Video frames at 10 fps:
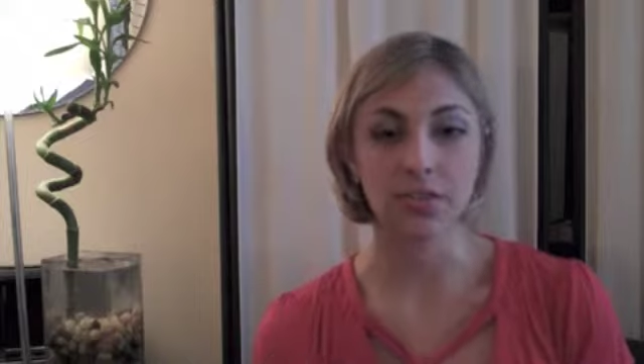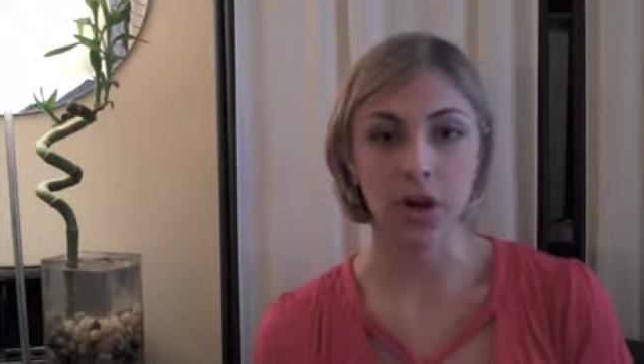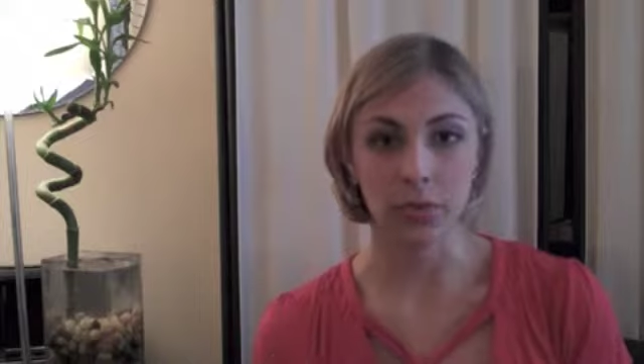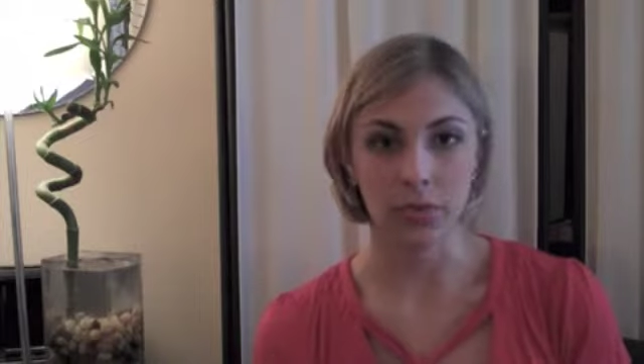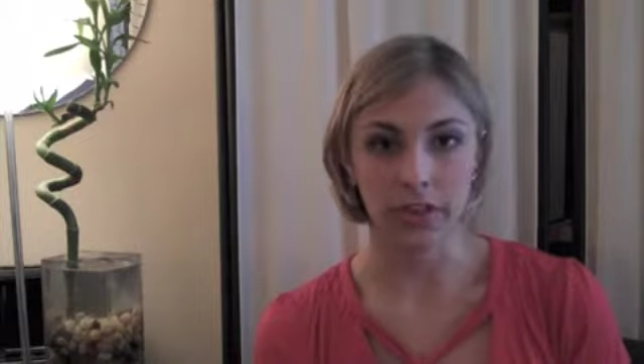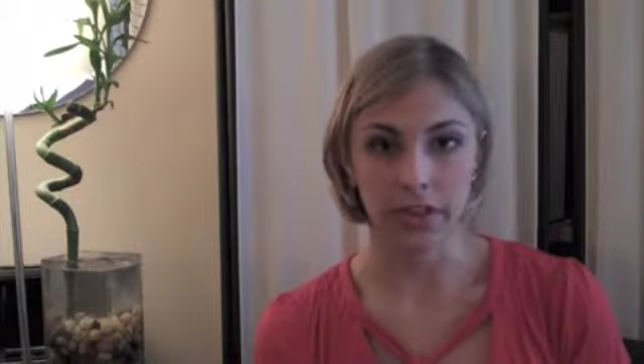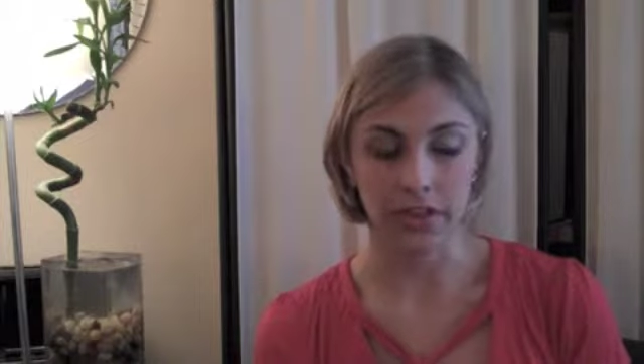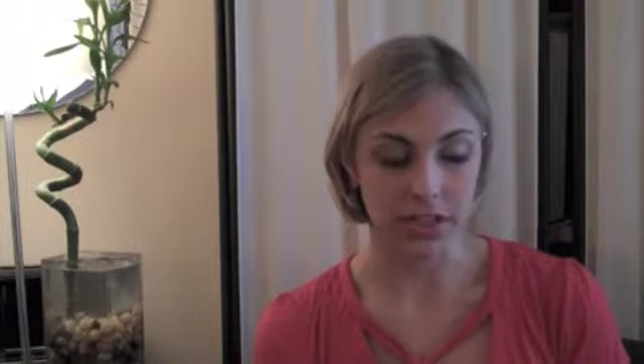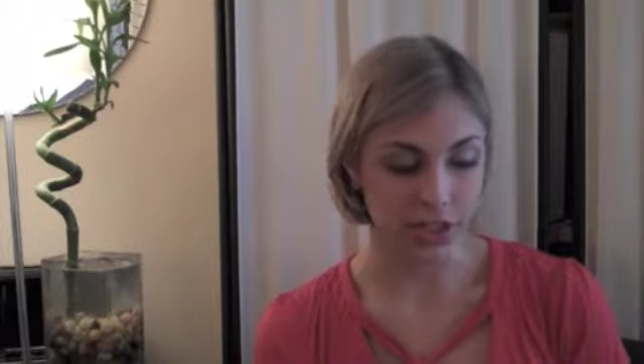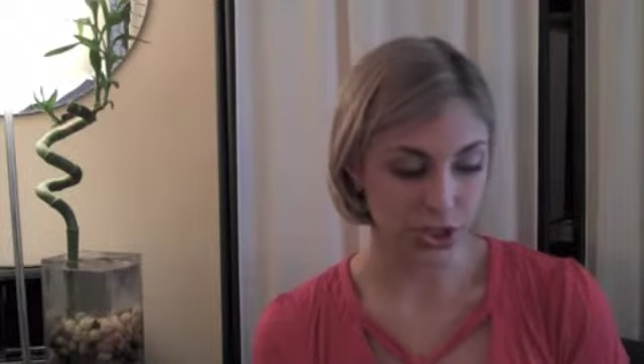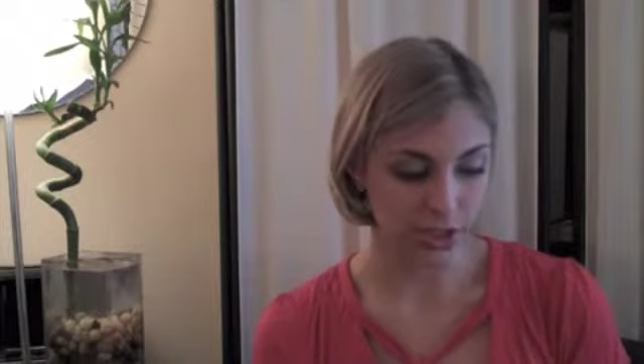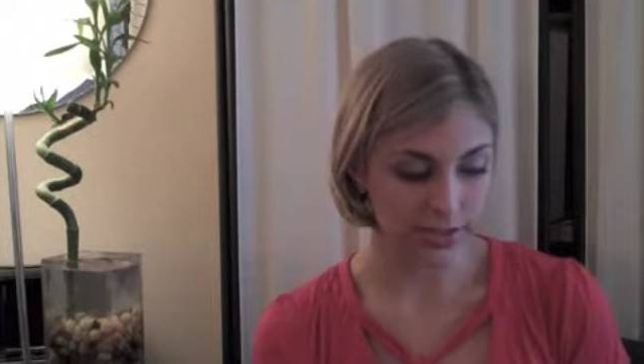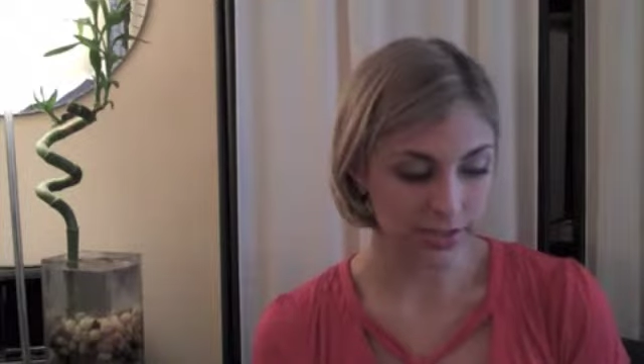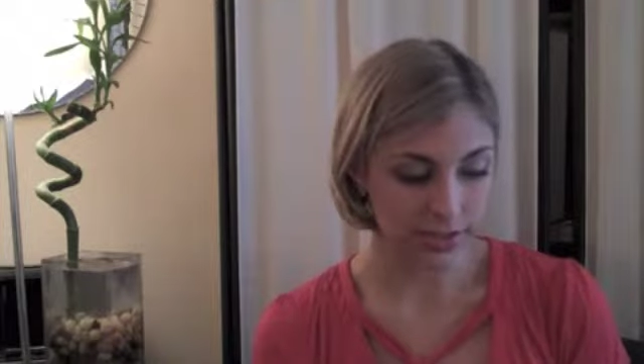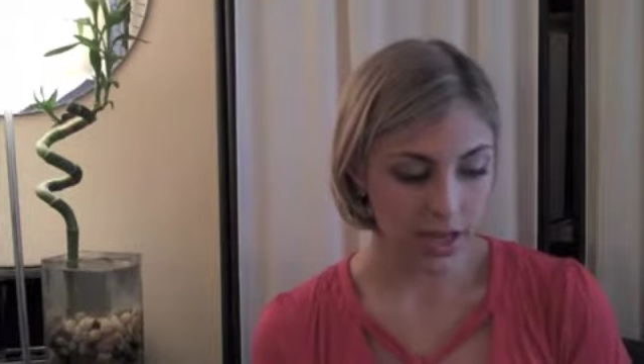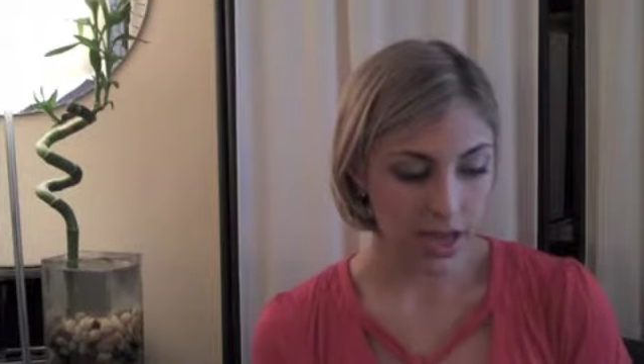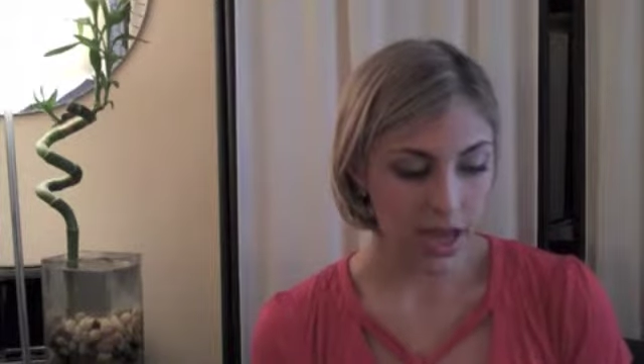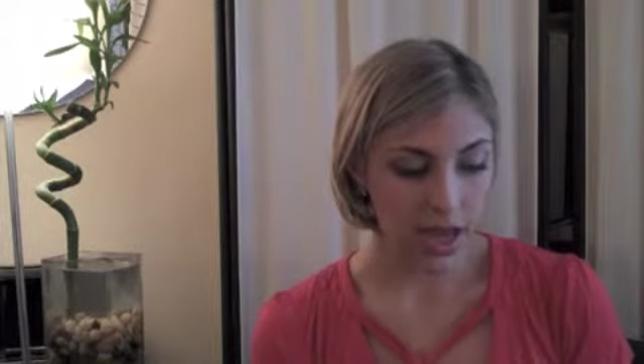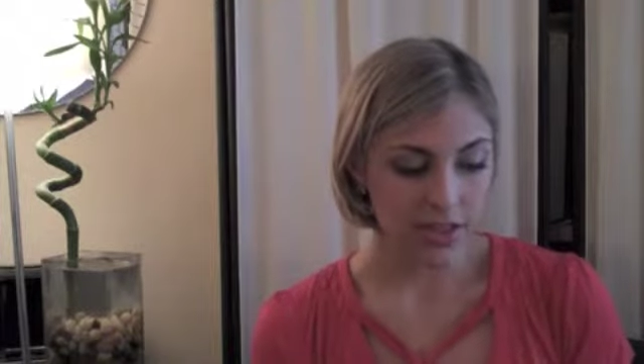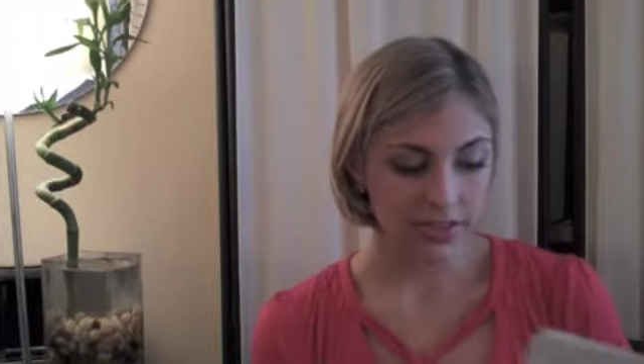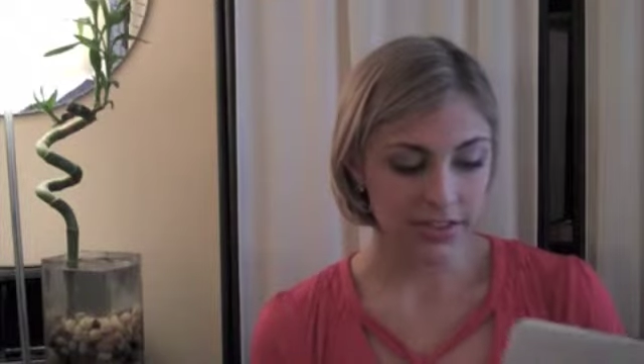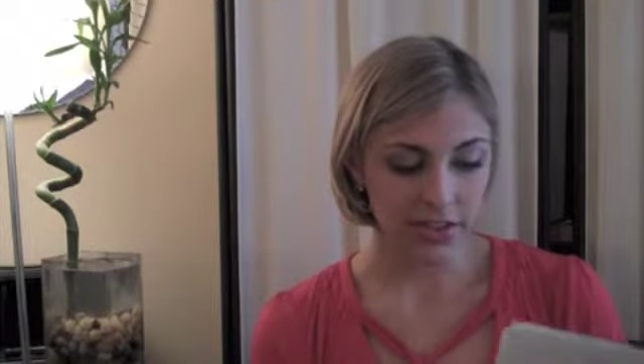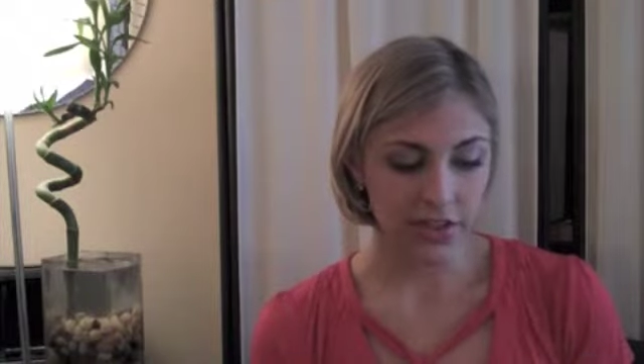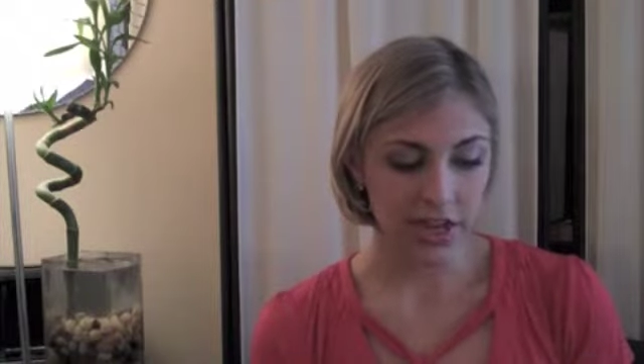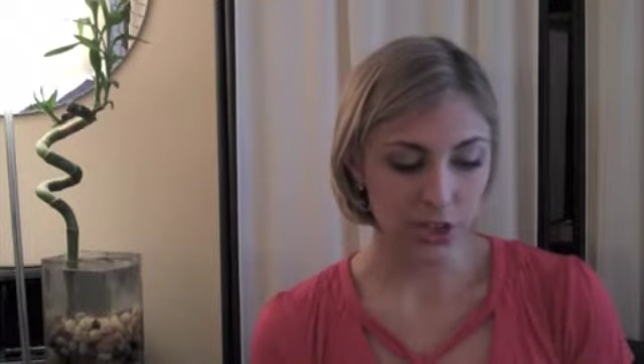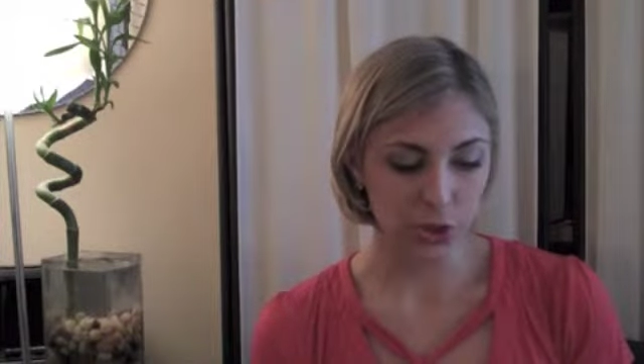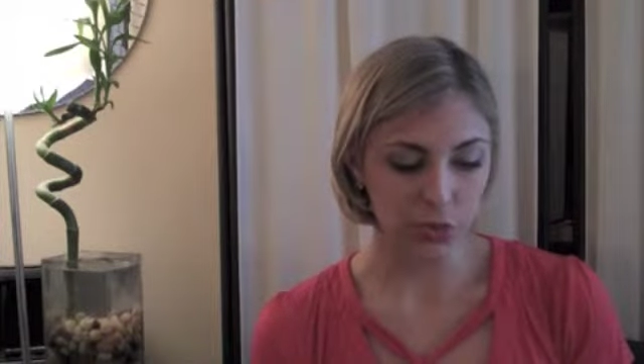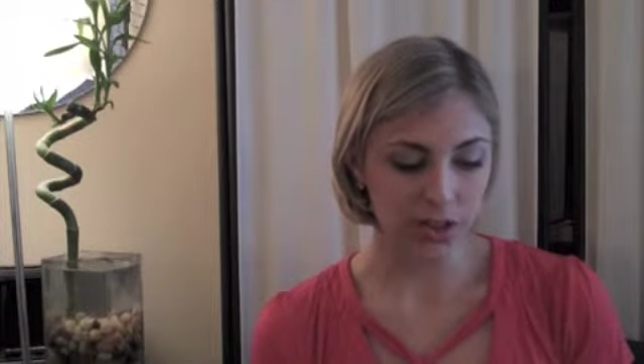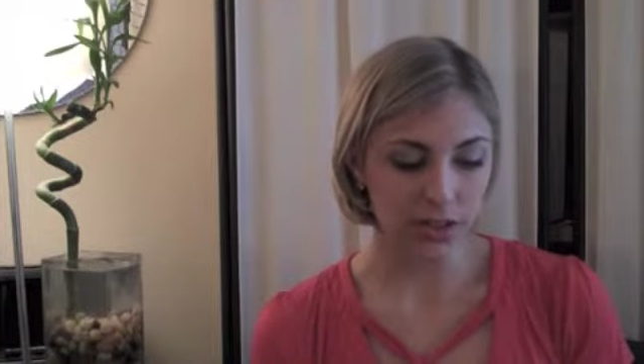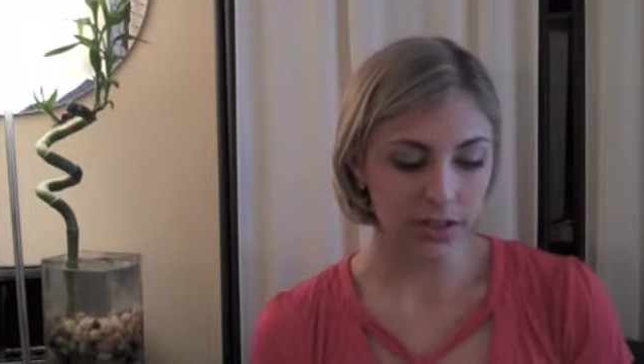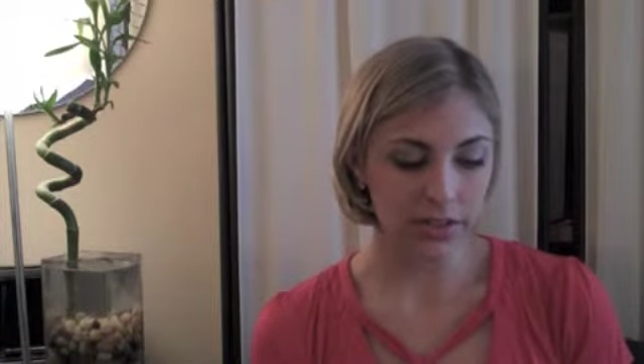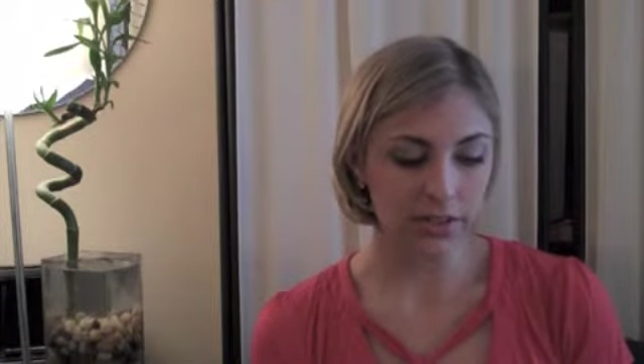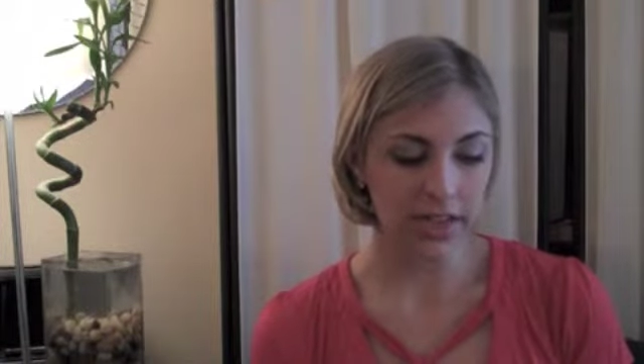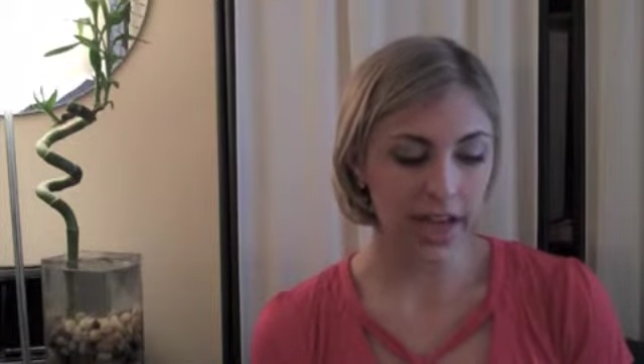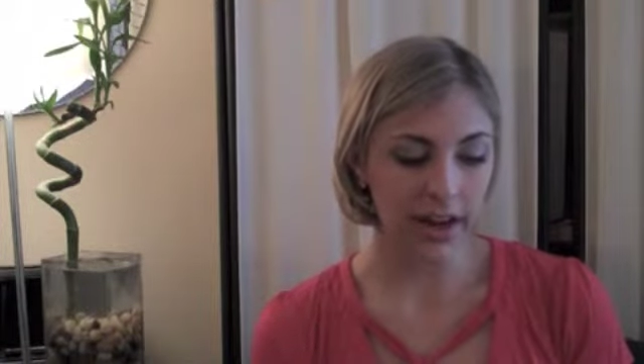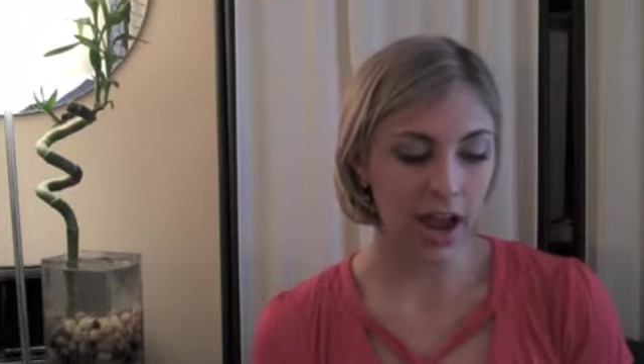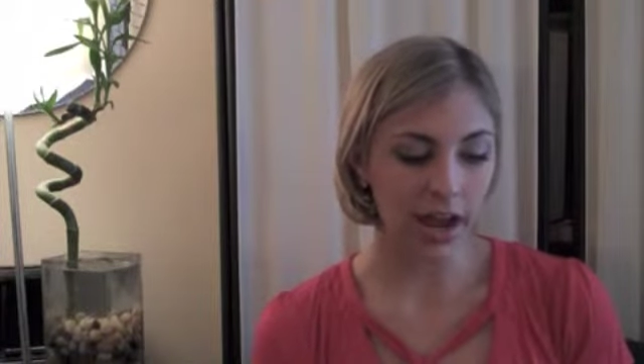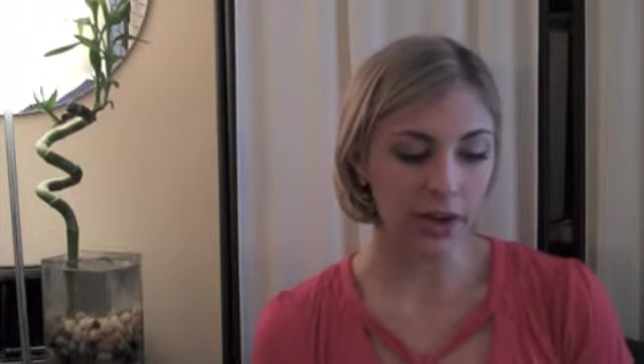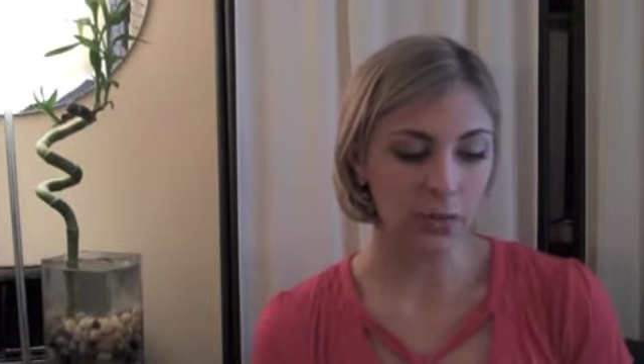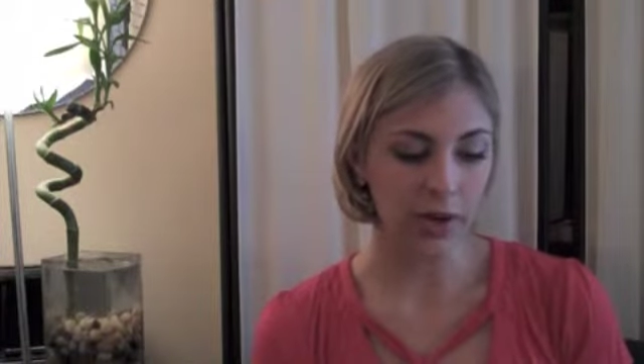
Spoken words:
for unrelated conditions. The celiac children clearly had a higher